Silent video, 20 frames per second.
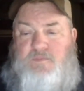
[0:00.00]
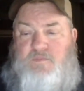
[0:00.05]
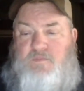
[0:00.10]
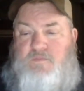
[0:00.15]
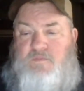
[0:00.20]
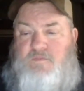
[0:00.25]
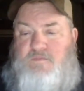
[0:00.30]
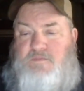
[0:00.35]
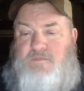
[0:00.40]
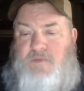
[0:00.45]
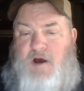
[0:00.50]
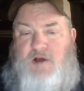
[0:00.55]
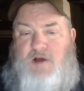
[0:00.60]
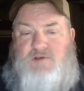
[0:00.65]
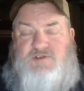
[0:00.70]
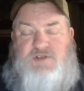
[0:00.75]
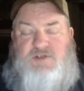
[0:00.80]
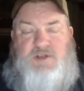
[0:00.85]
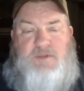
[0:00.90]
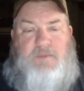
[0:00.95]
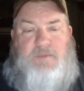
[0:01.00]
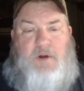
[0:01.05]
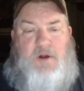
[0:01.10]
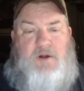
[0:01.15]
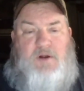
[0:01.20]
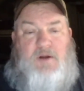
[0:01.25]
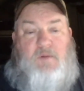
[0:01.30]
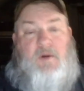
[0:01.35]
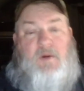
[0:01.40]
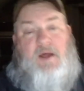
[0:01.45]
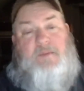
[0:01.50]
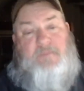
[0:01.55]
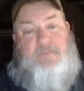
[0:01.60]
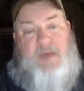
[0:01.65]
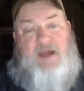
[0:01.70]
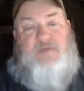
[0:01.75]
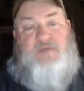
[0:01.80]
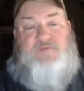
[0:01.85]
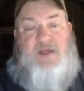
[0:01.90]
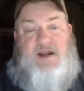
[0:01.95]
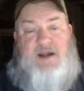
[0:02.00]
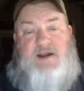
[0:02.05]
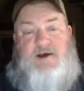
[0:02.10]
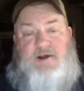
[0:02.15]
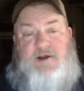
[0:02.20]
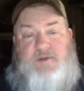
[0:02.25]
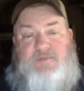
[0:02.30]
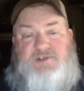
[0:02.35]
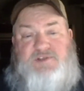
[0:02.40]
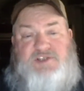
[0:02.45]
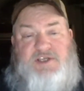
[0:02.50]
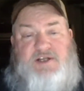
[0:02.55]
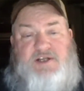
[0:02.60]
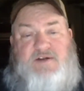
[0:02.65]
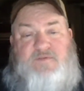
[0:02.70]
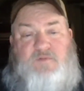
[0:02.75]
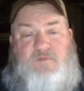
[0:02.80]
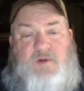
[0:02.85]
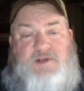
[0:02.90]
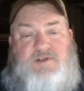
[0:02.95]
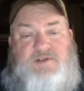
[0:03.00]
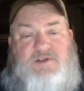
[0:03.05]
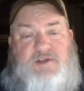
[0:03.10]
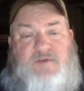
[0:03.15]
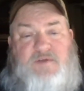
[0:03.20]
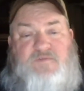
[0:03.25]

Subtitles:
Most of the burn, well, matter of fact, 100% of what the